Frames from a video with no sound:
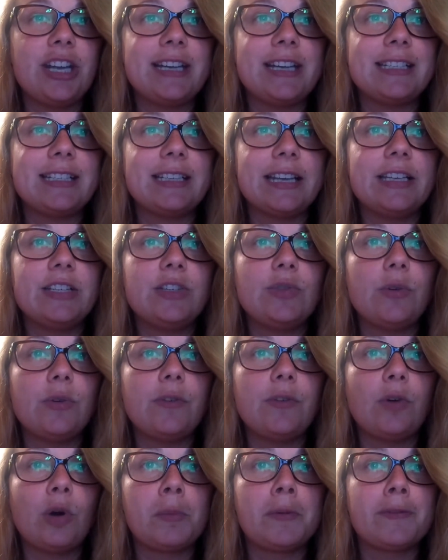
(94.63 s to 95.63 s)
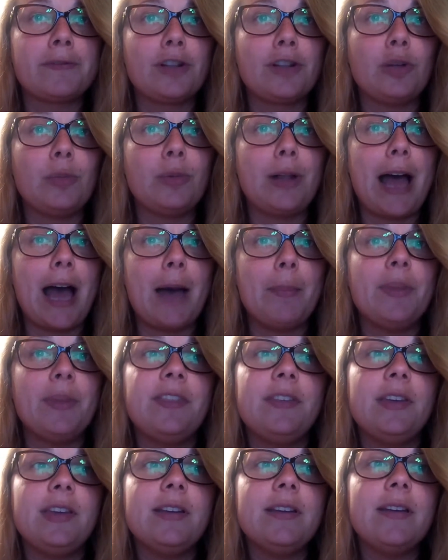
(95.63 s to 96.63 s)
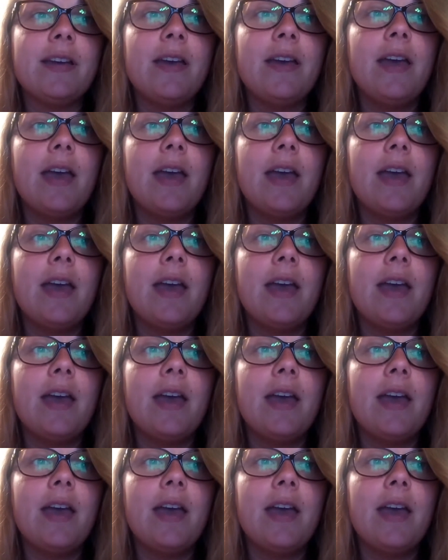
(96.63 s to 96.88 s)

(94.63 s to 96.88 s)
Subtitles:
has led to a form of global apathy